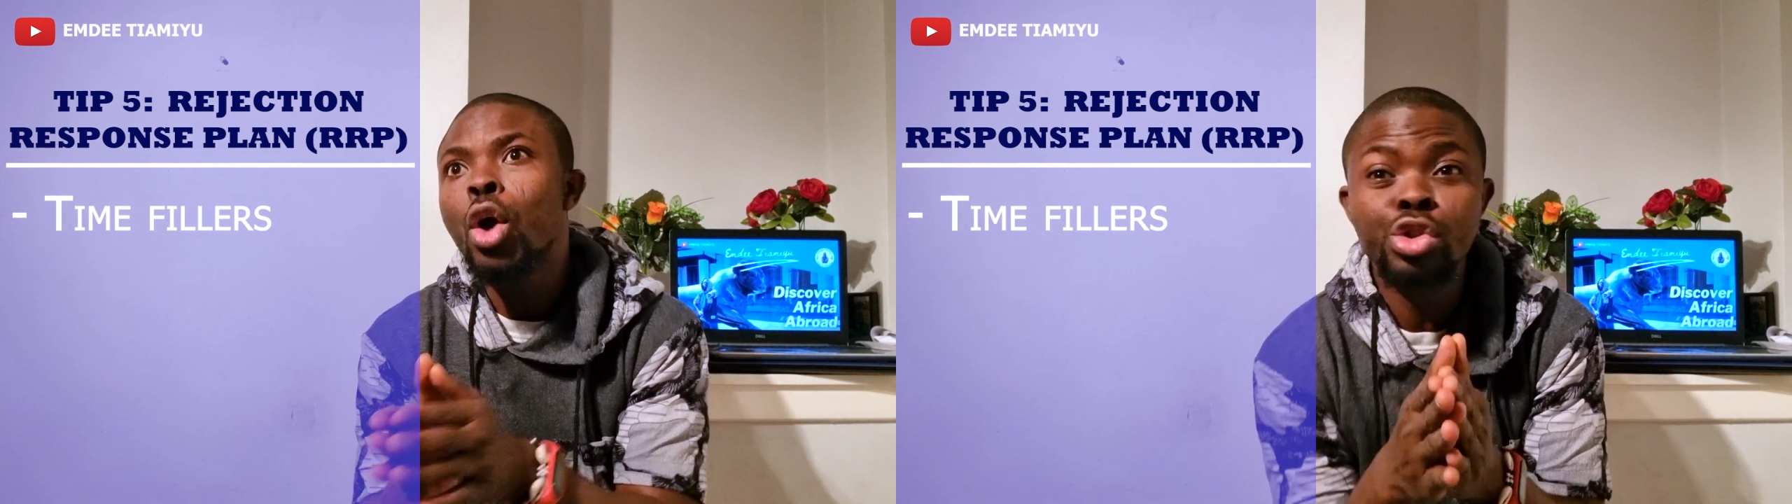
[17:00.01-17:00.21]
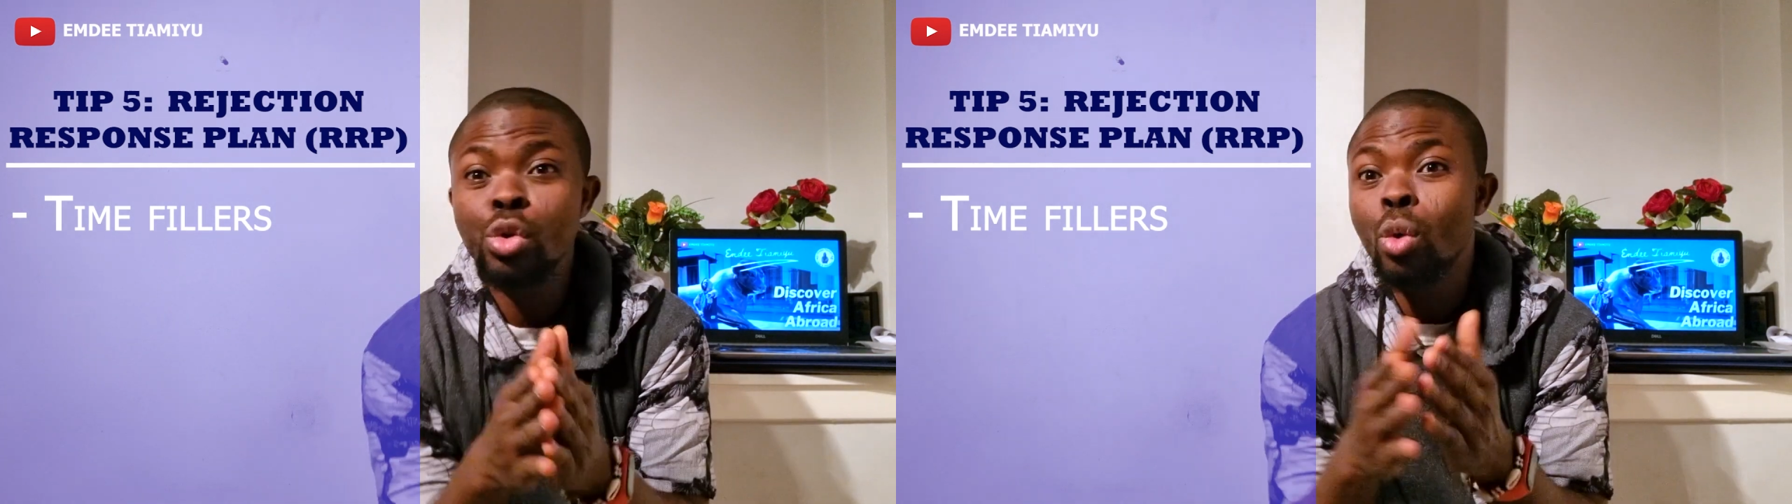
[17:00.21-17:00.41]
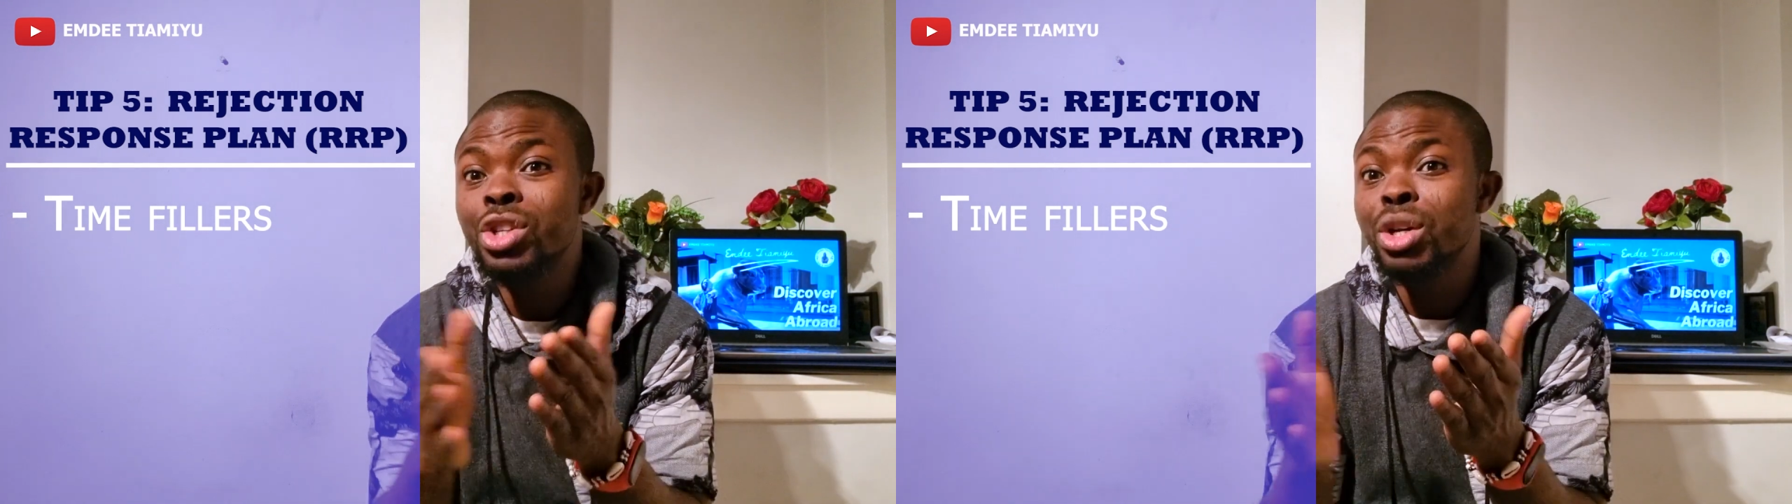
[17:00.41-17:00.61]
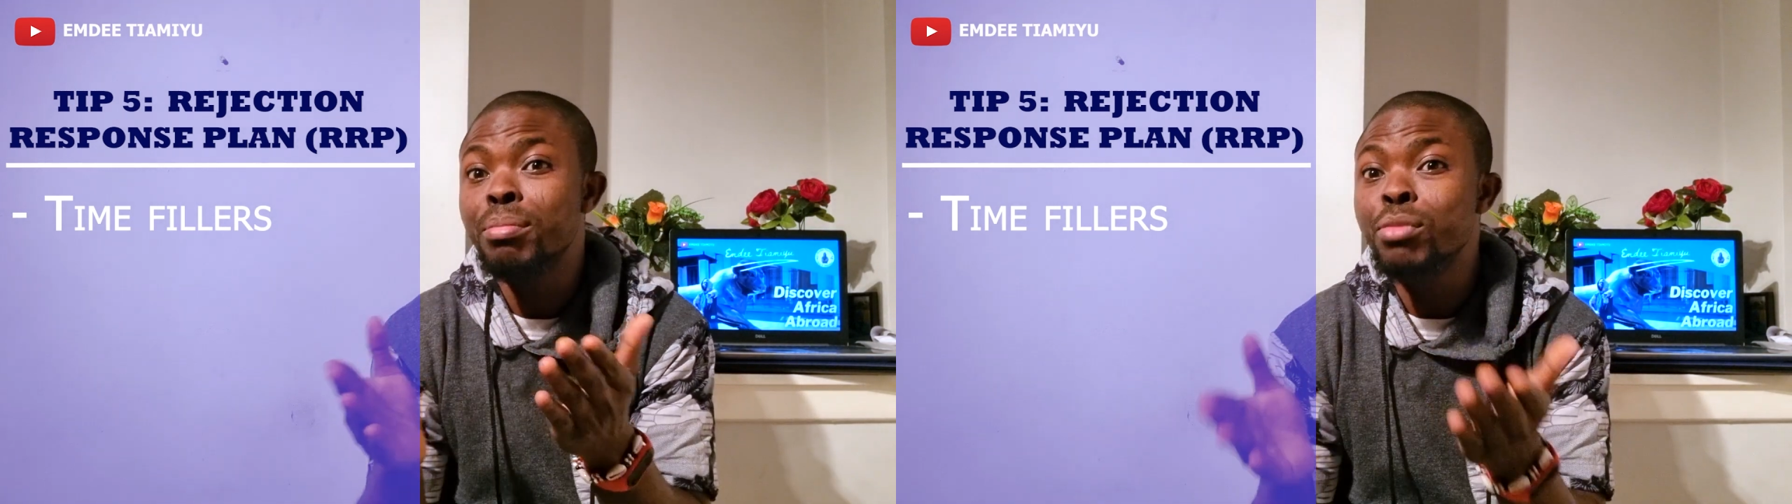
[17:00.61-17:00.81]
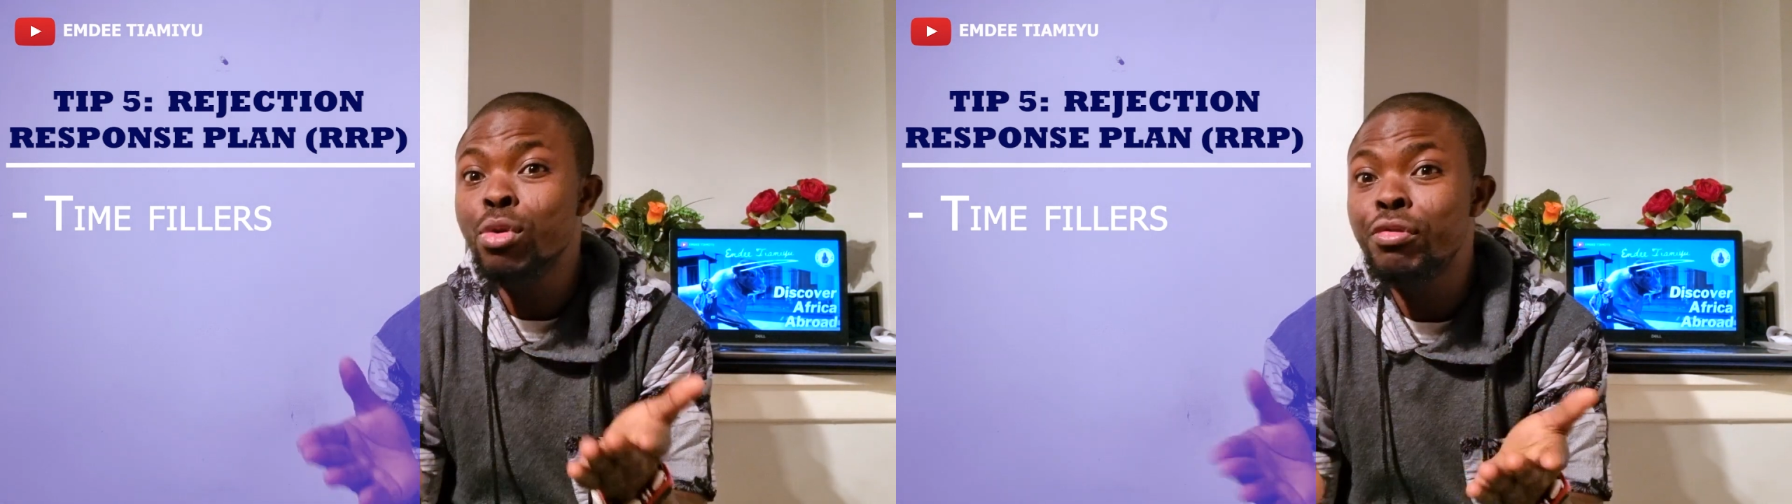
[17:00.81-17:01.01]
Would you watch a
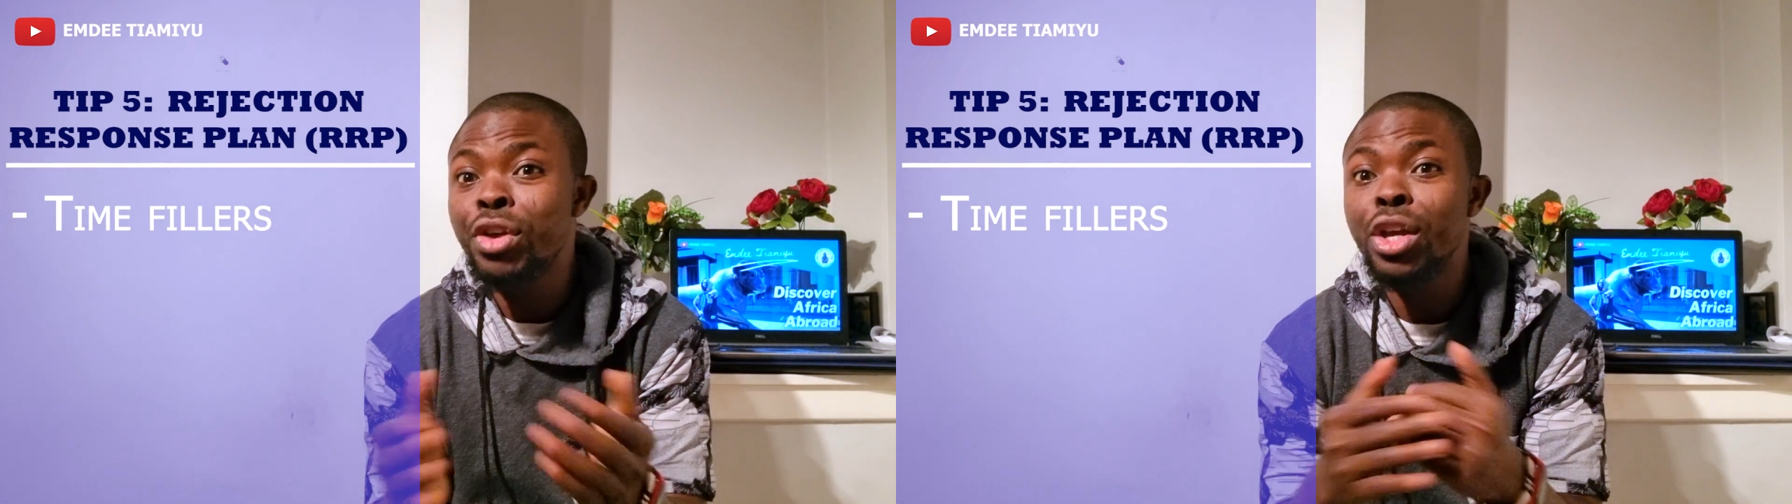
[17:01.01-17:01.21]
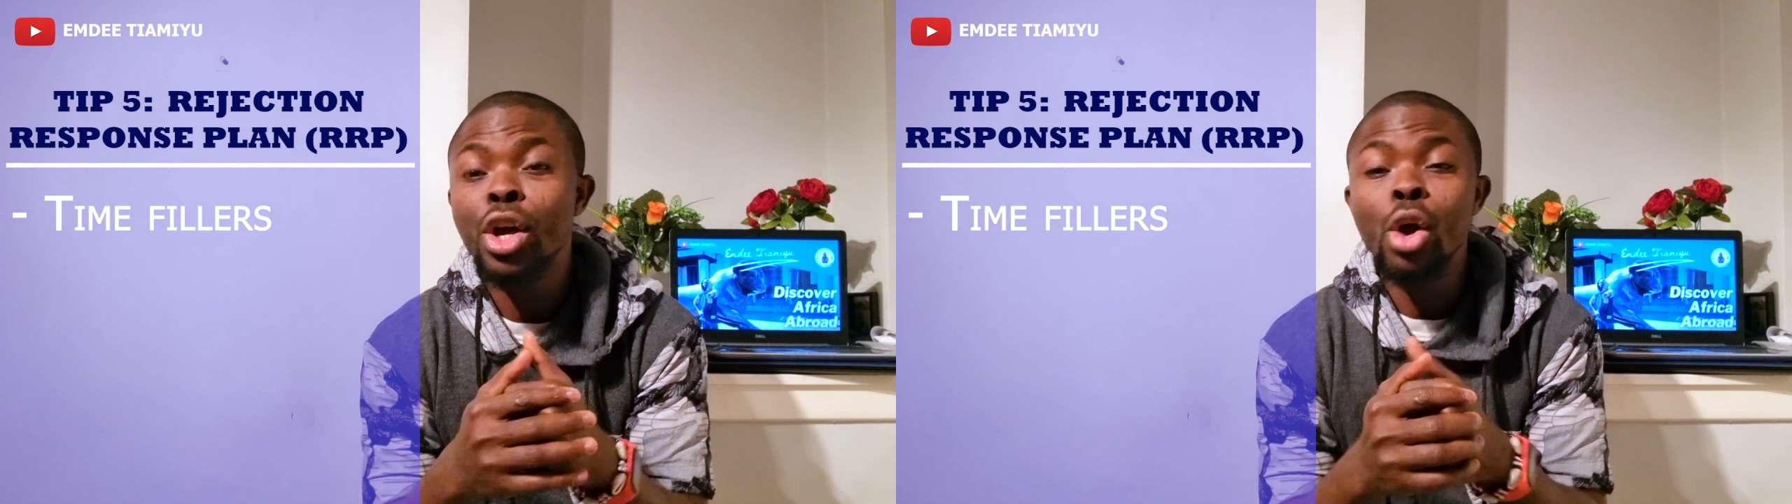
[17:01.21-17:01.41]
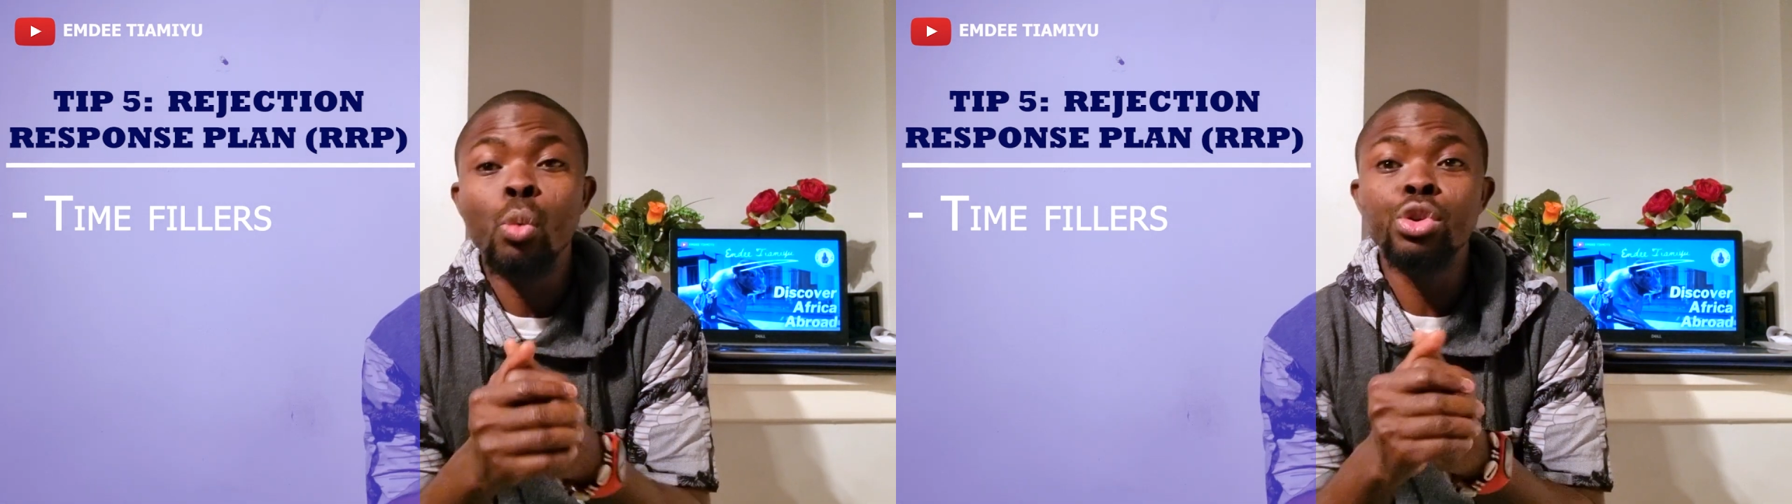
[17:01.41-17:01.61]
movie?